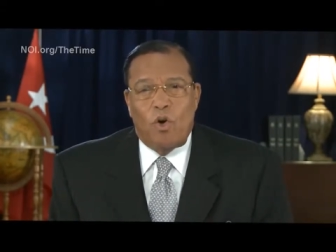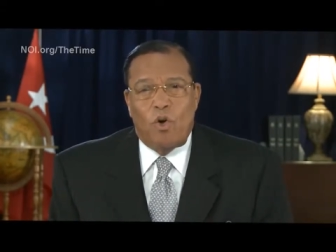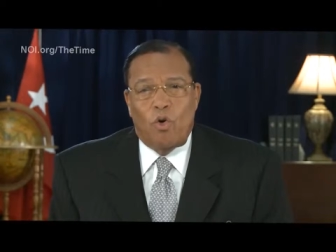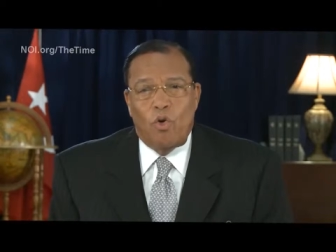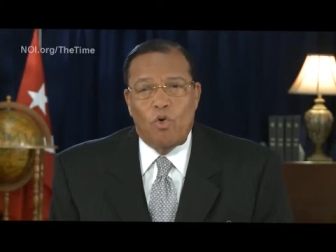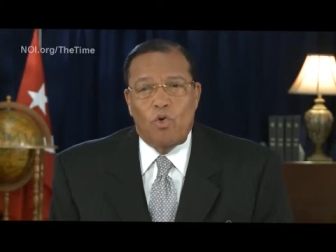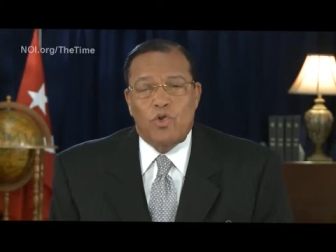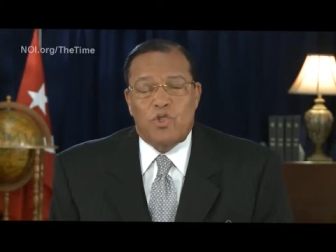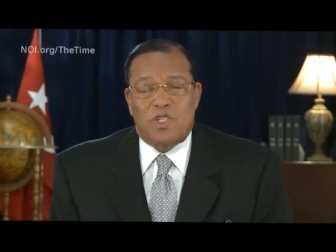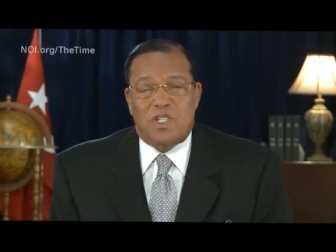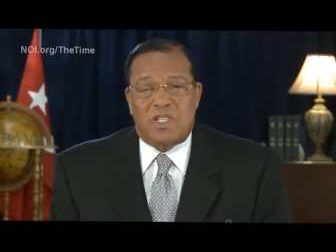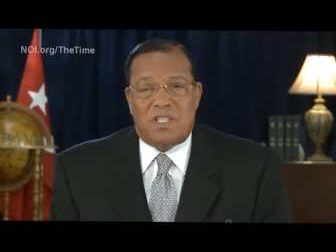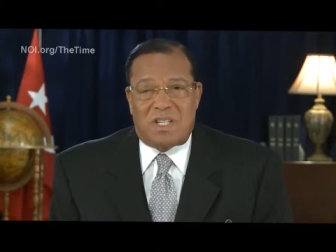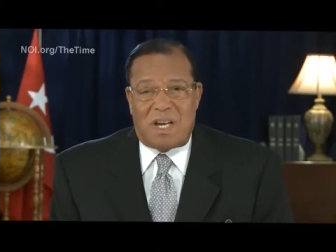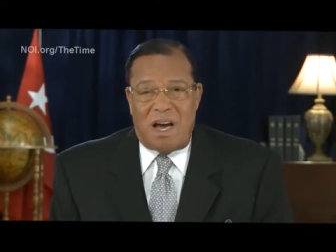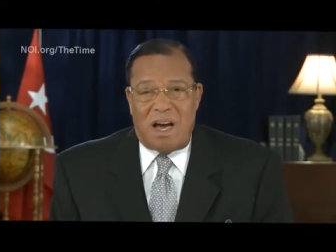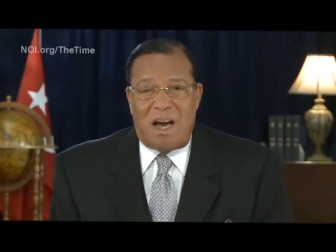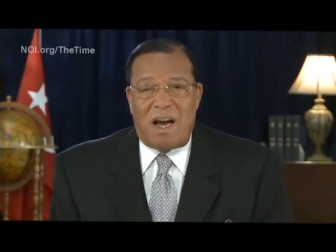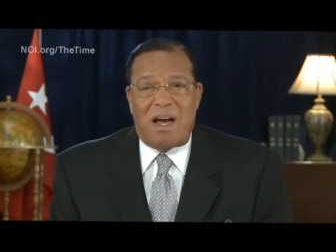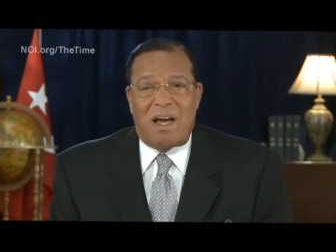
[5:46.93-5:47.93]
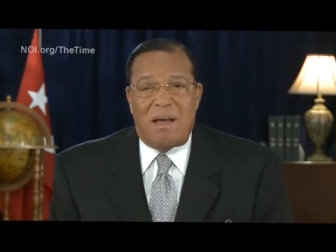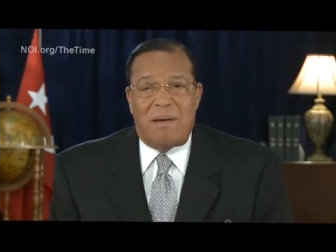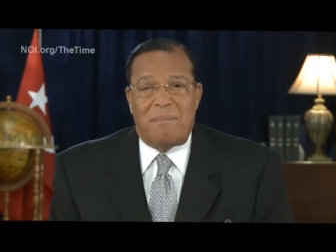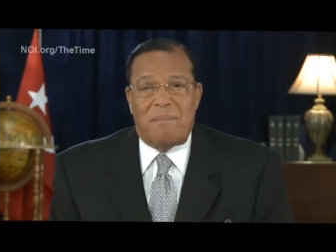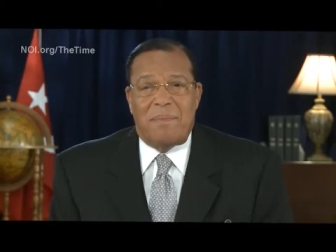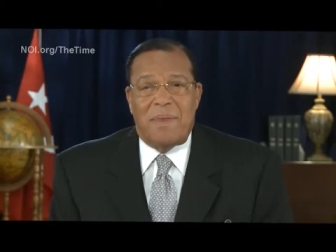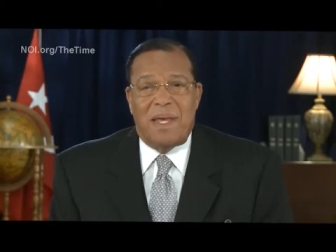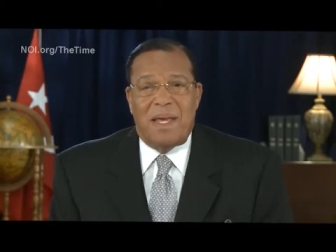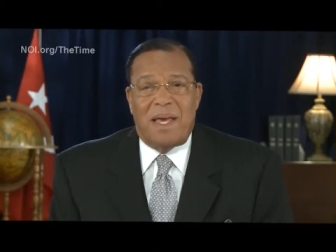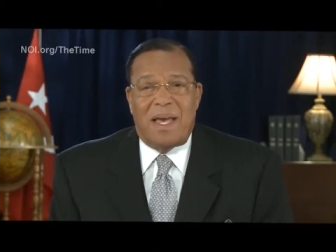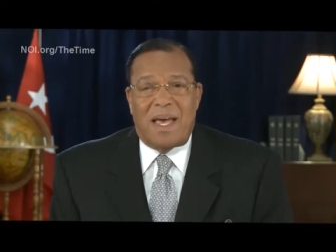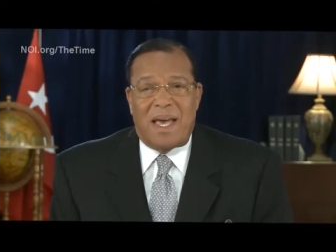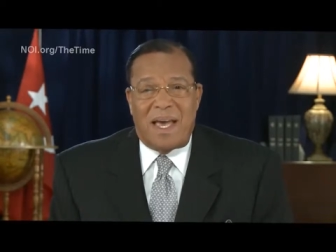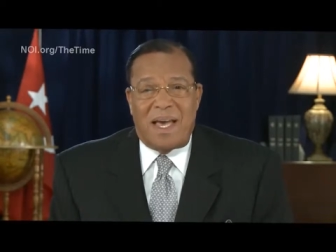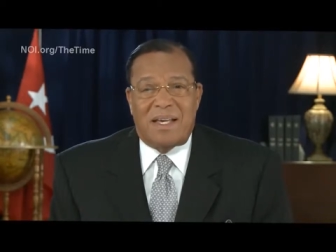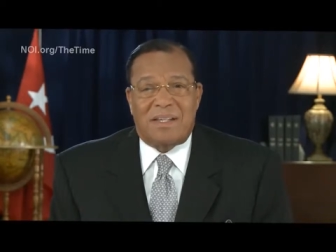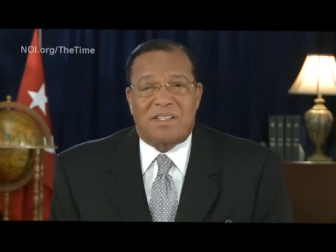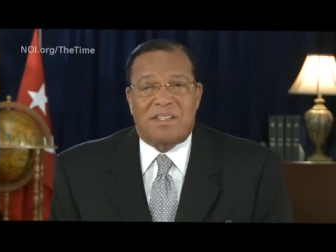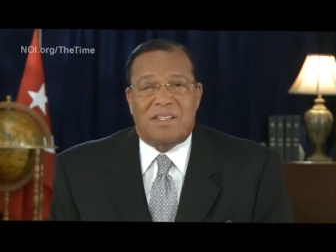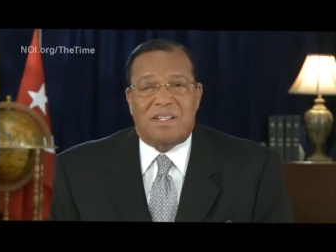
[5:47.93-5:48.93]
whose time
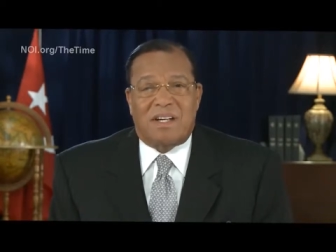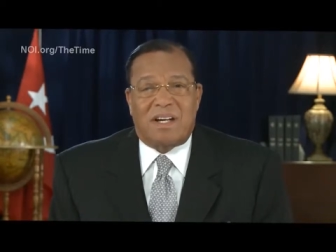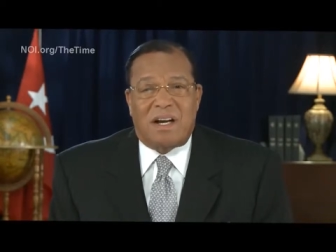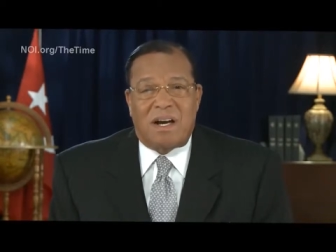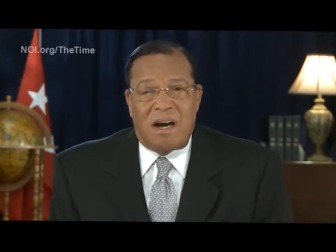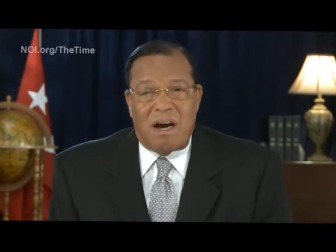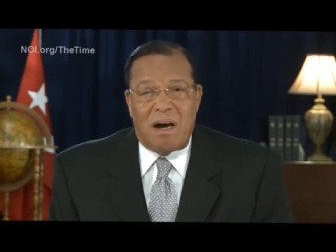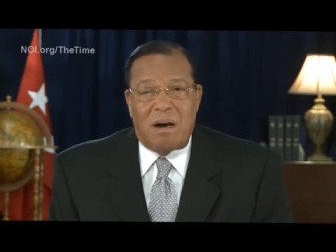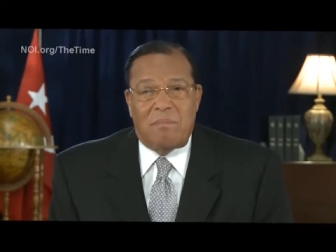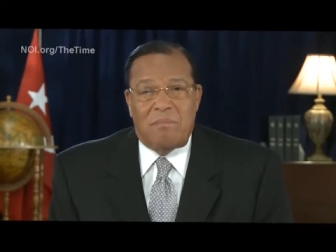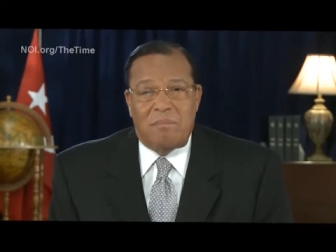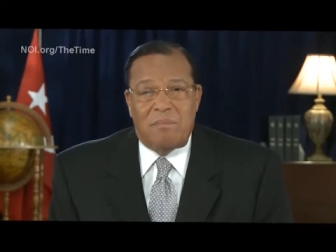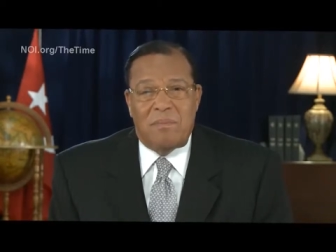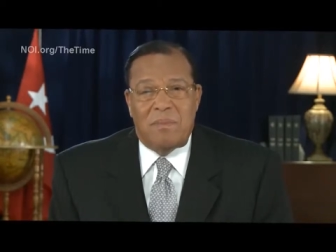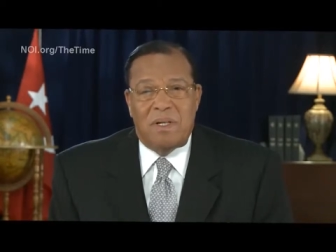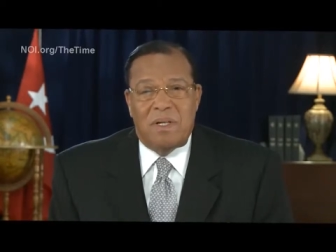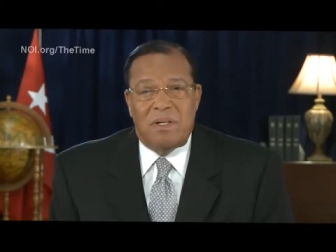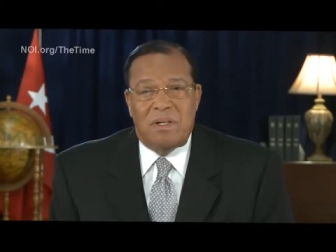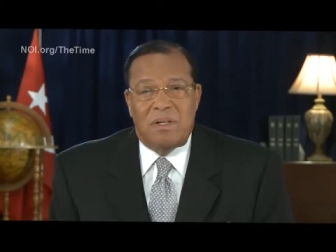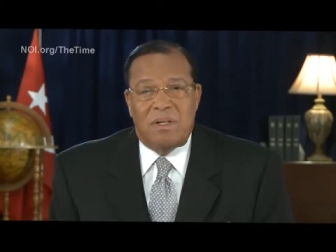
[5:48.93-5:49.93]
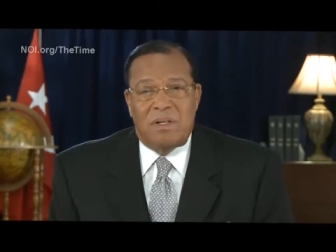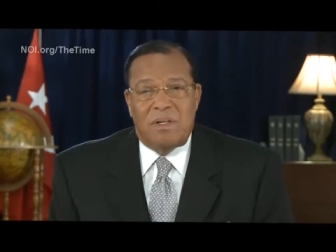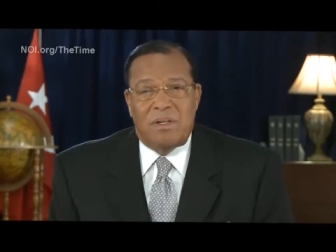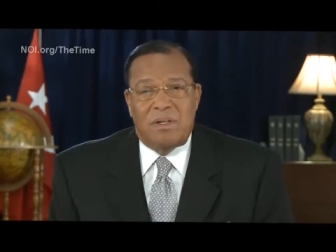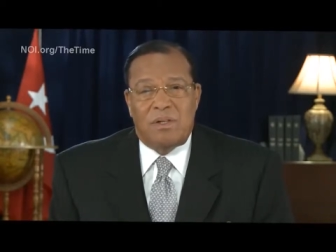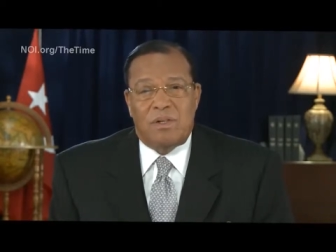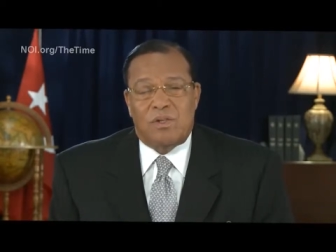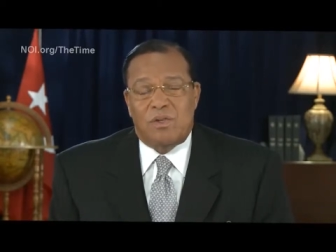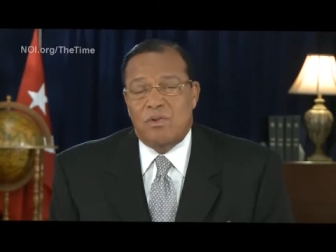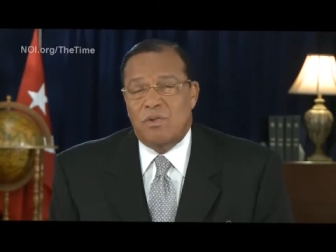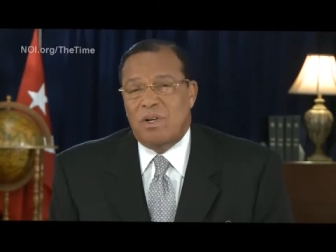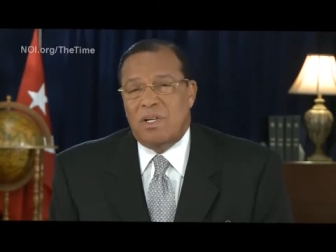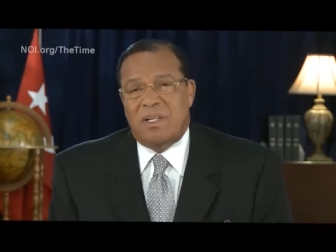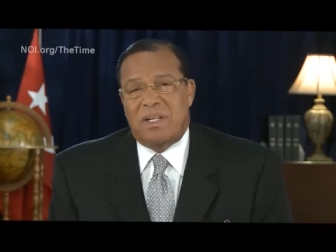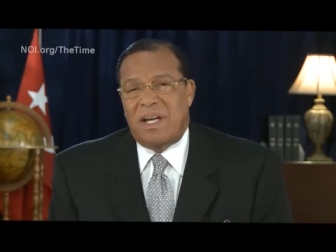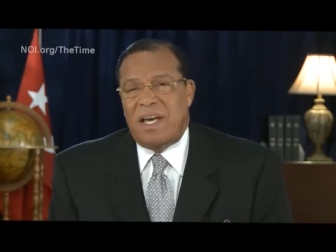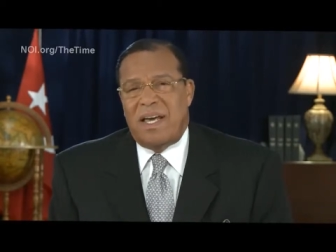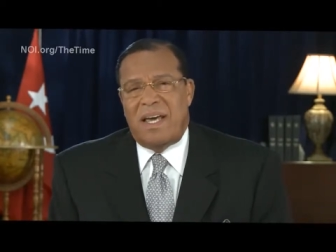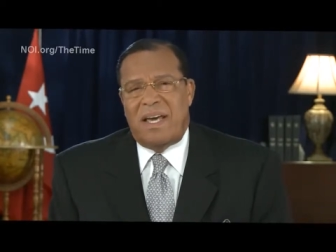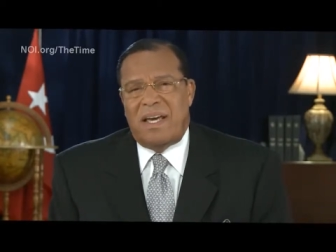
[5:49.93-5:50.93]
has come to
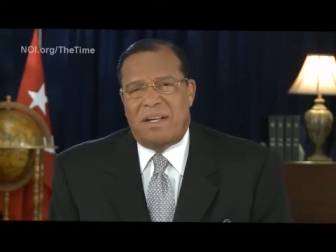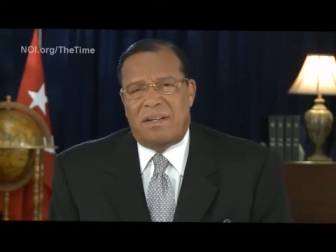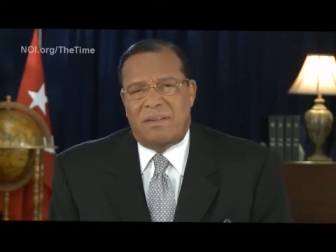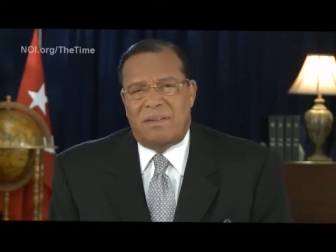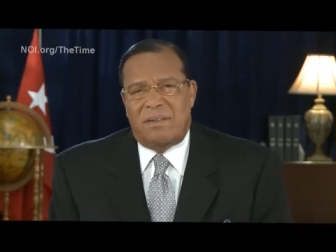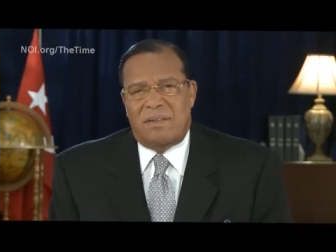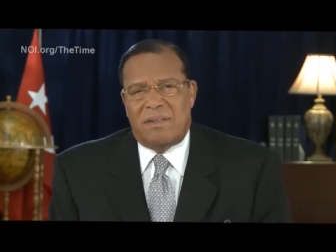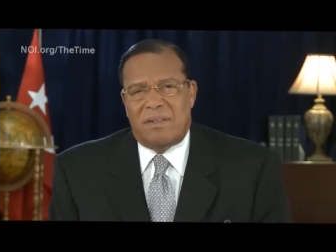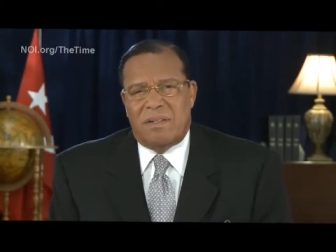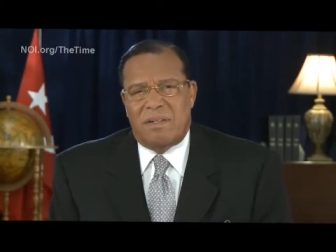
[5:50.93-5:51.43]
an end.